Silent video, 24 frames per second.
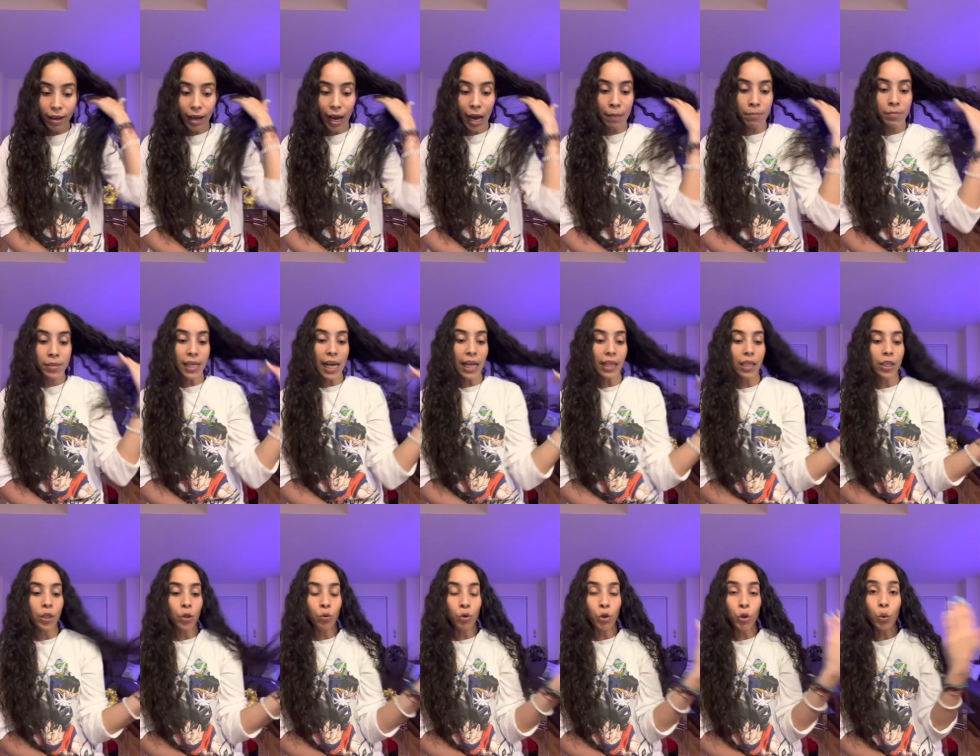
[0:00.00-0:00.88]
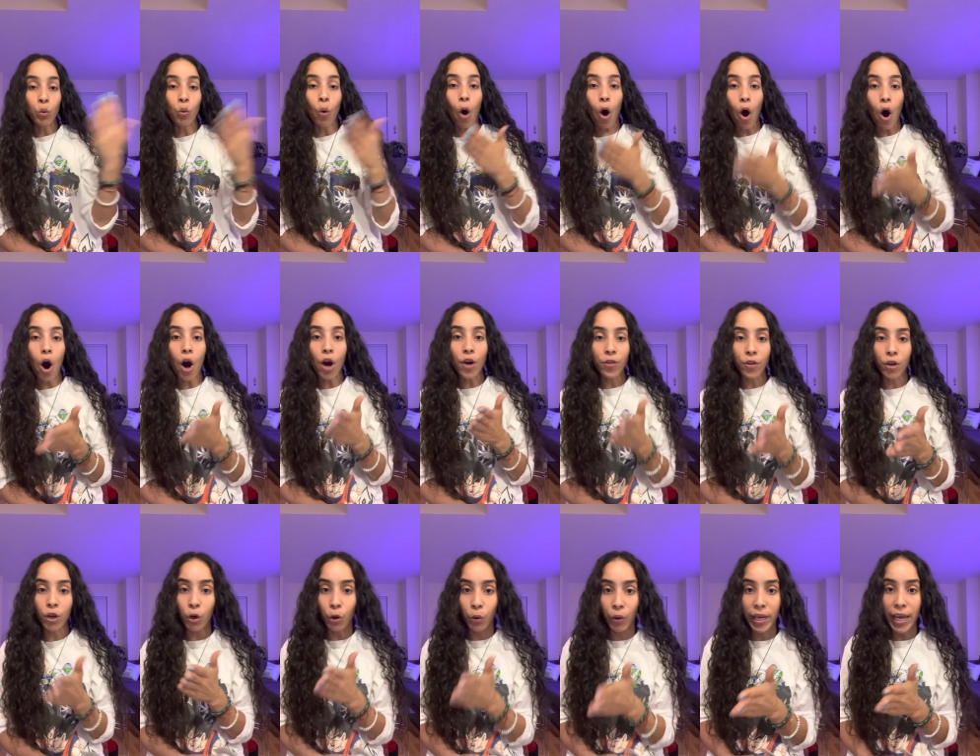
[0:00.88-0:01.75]
I'm telling you, you are the
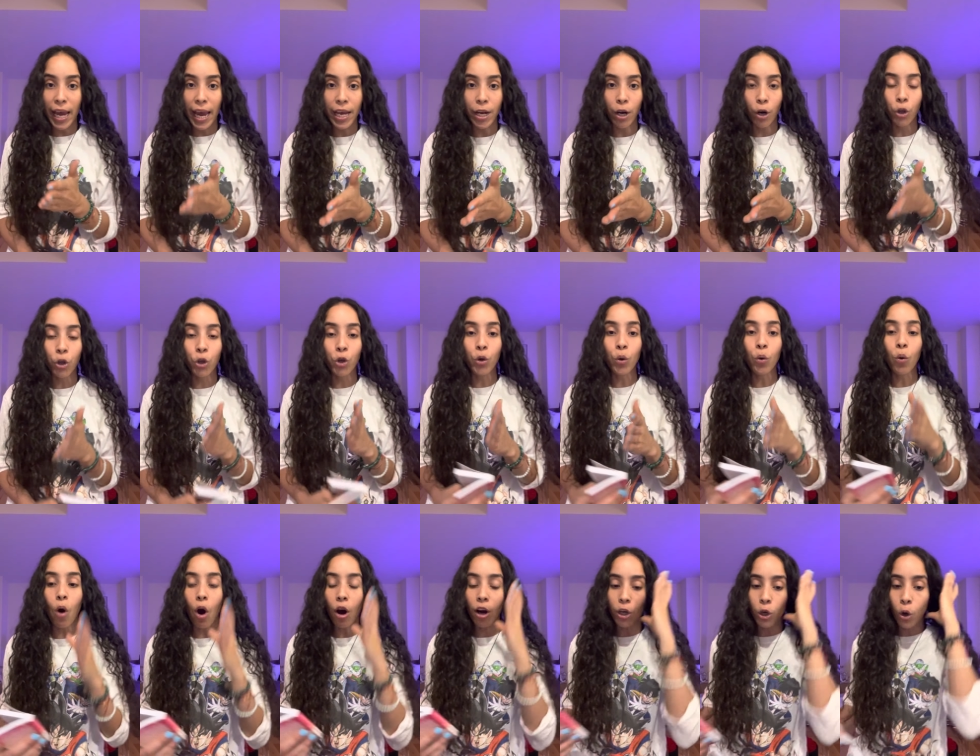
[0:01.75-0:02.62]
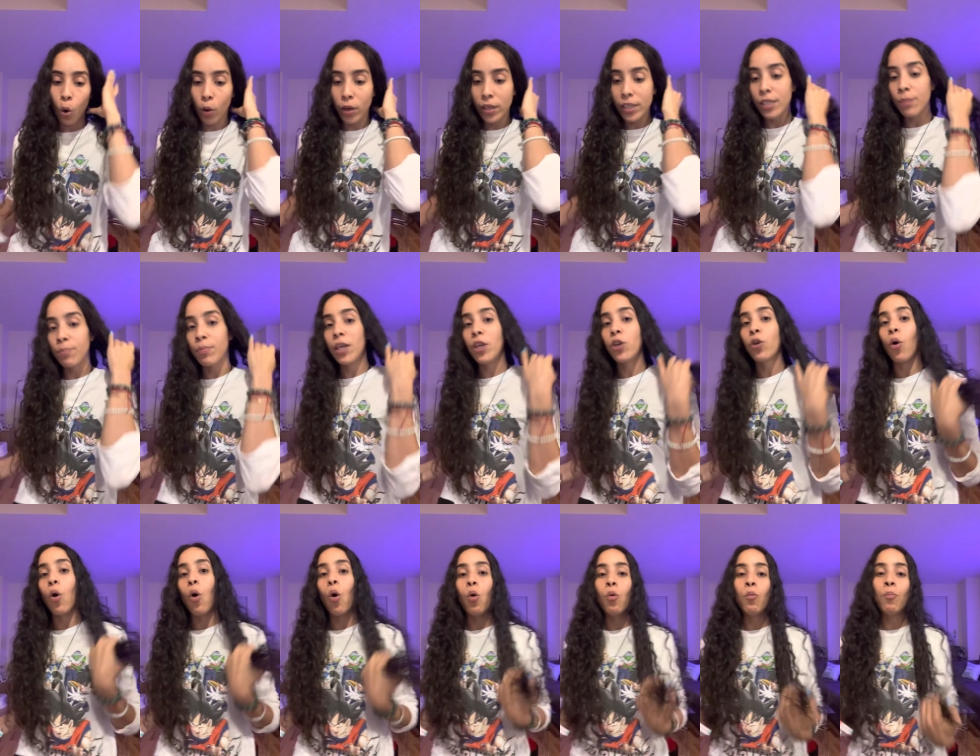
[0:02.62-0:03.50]
creator. You are going to be
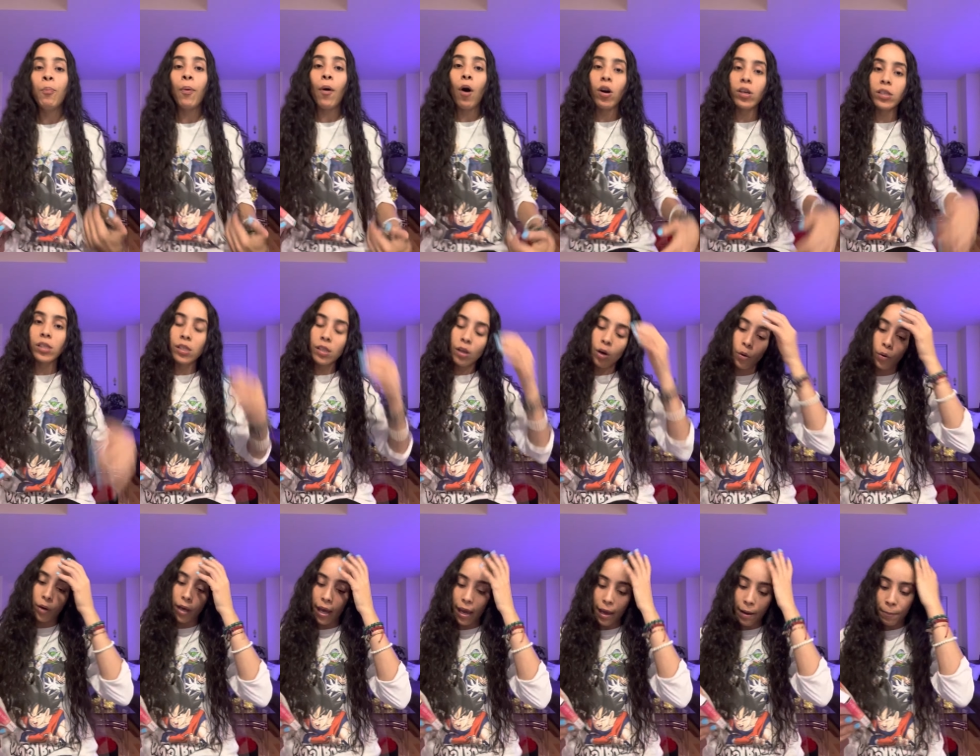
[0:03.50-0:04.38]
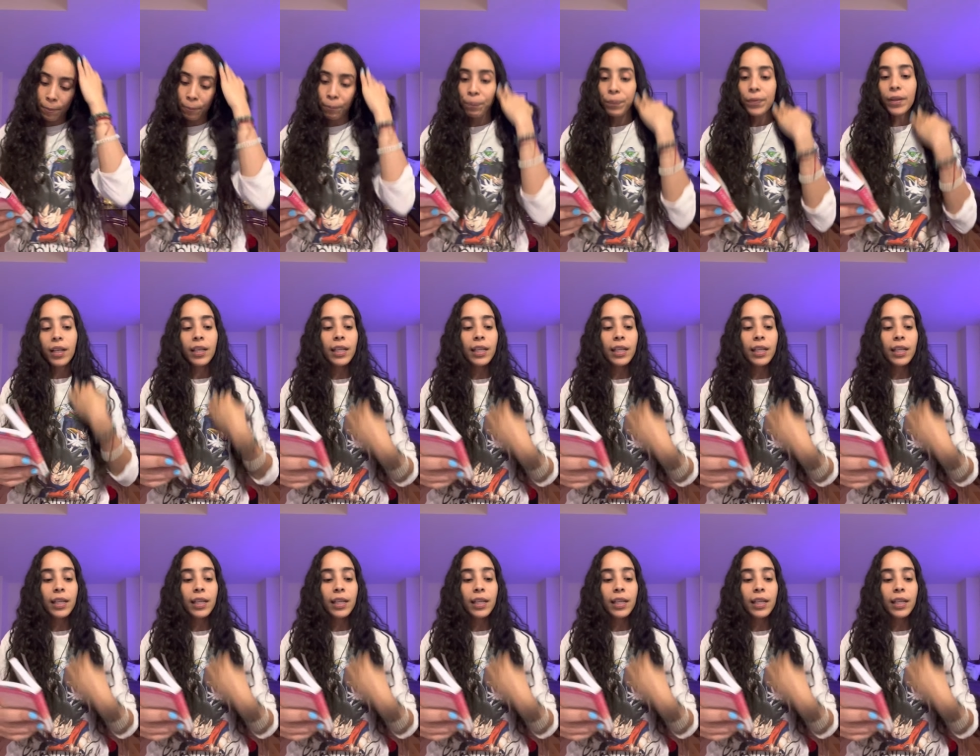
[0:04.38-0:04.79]
your own boss, okay?